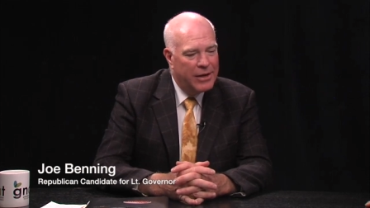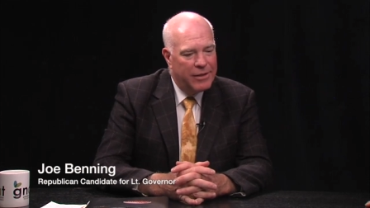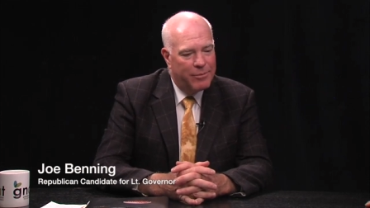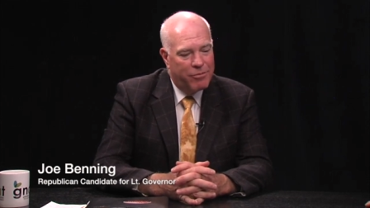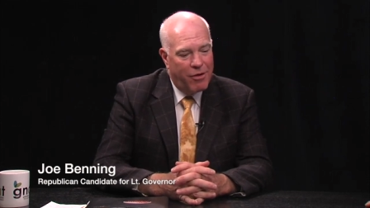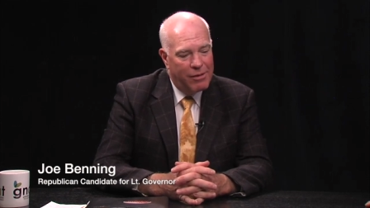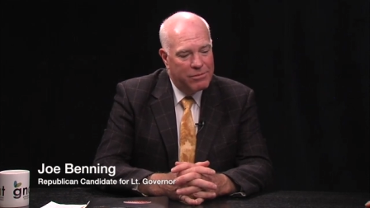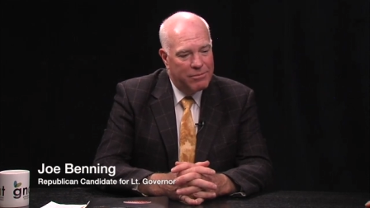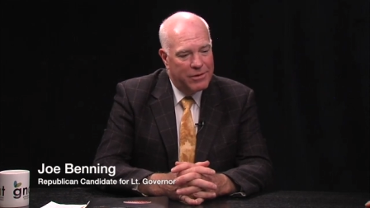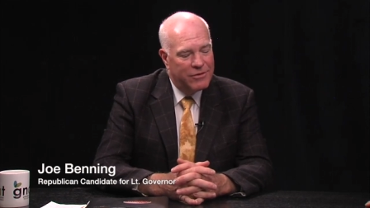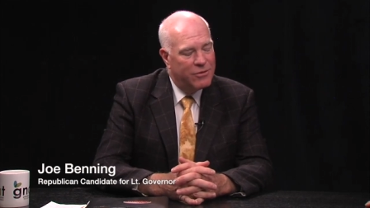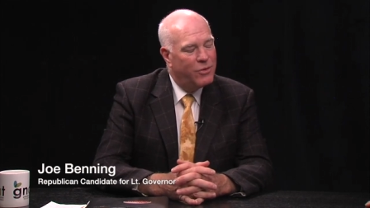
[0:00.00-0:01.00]
The
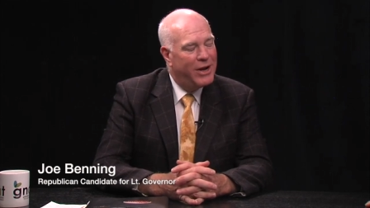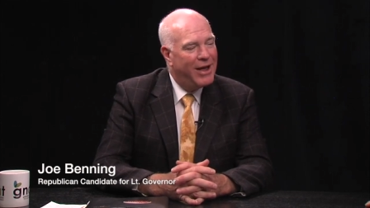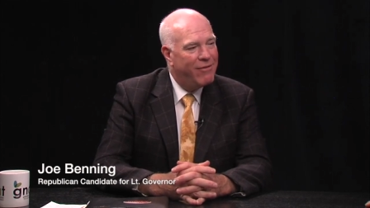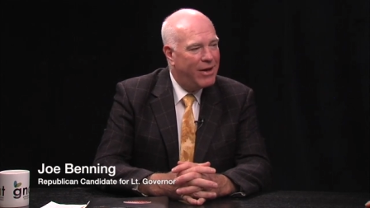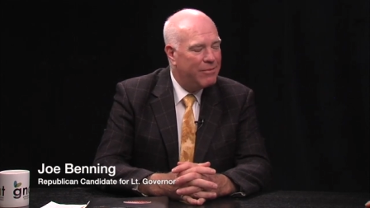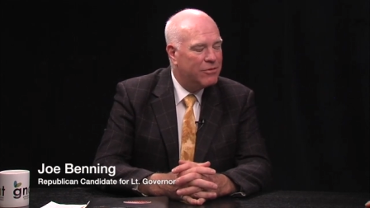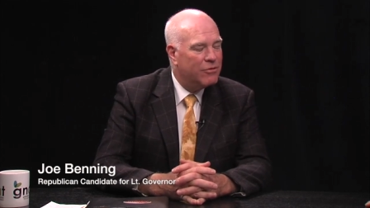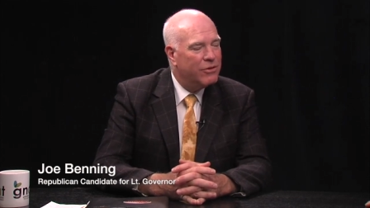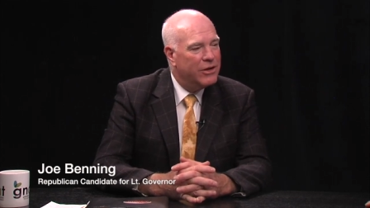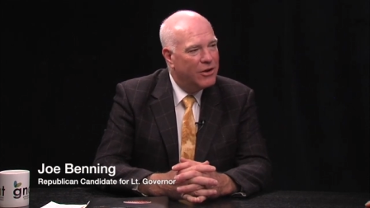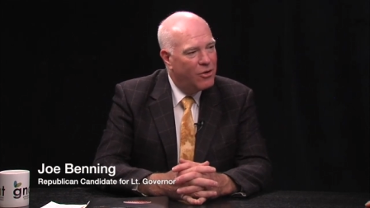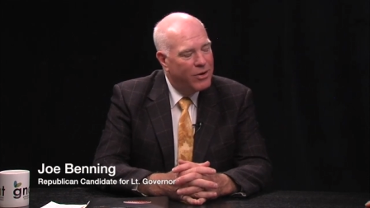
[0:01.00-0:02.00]
problem is it would have
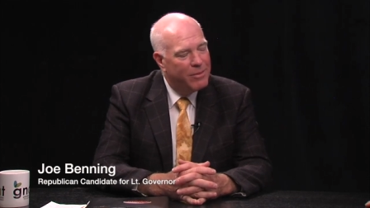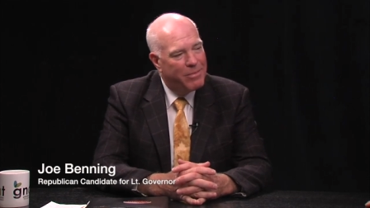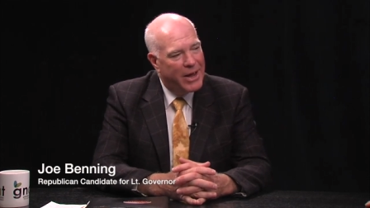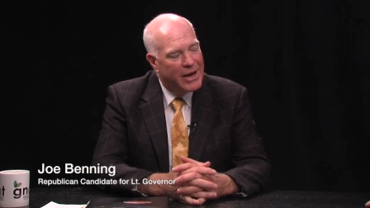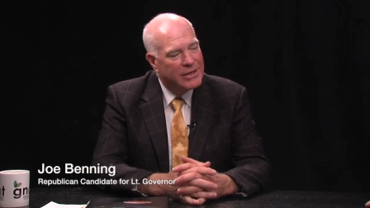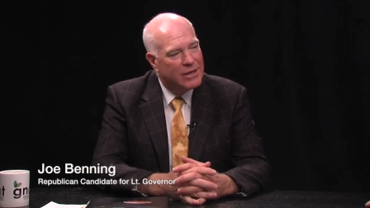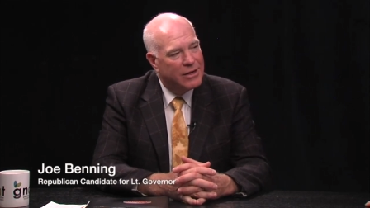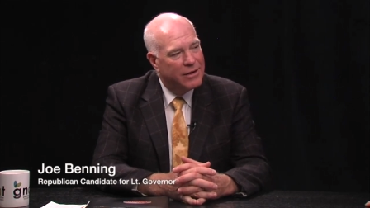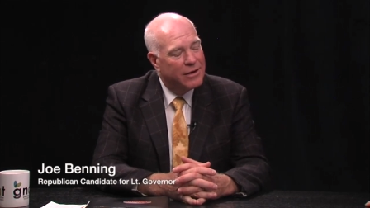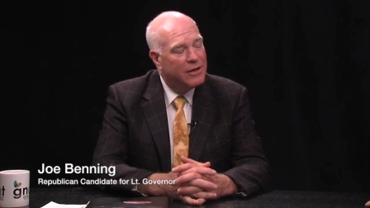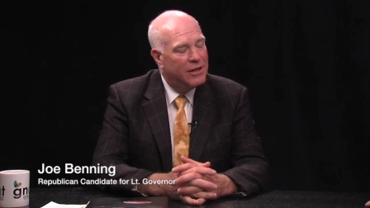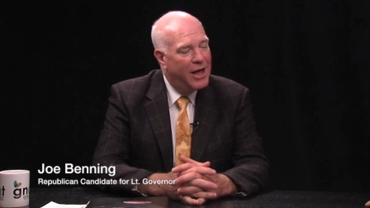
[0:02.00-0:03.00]
absolutely no impact
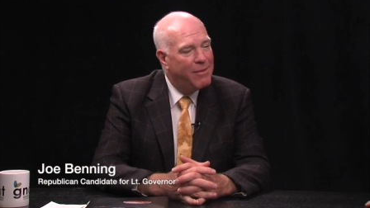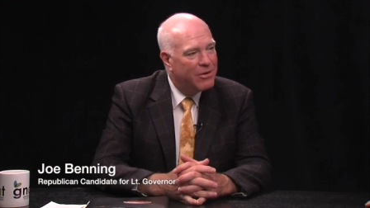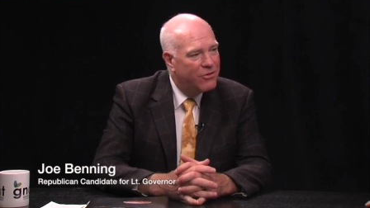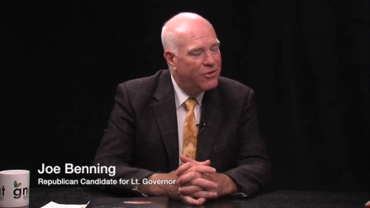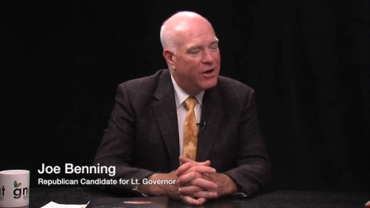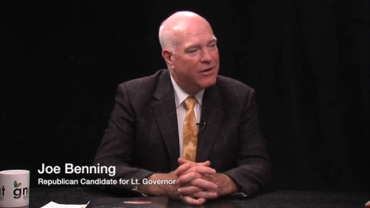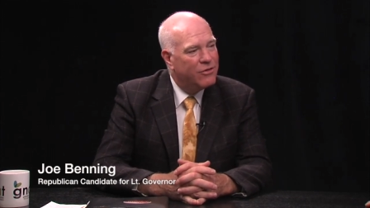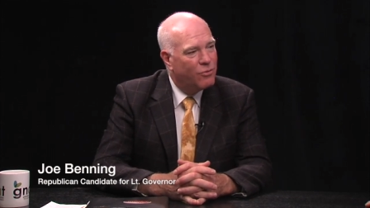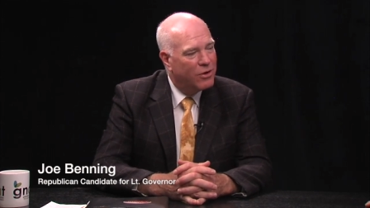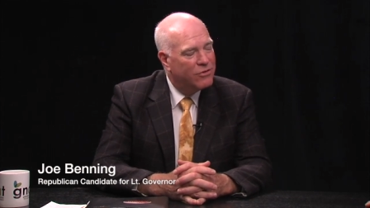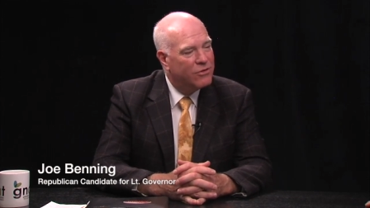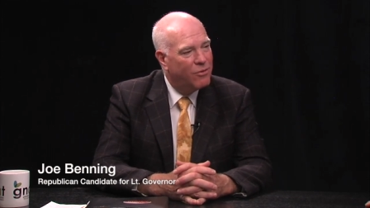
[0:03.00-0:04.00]
on climate change
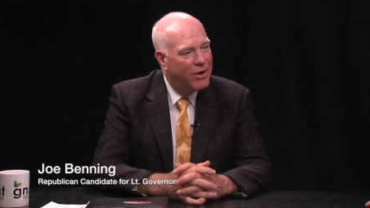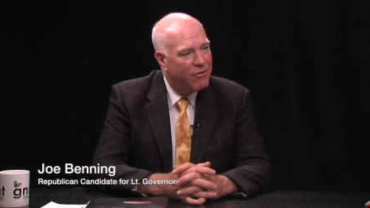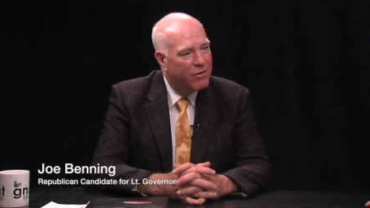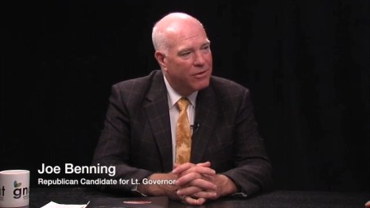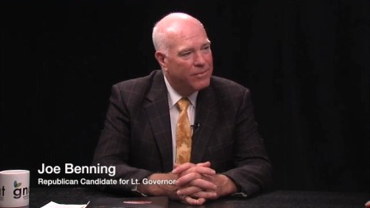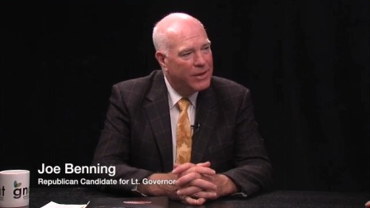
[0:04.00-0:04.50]
whatsoever.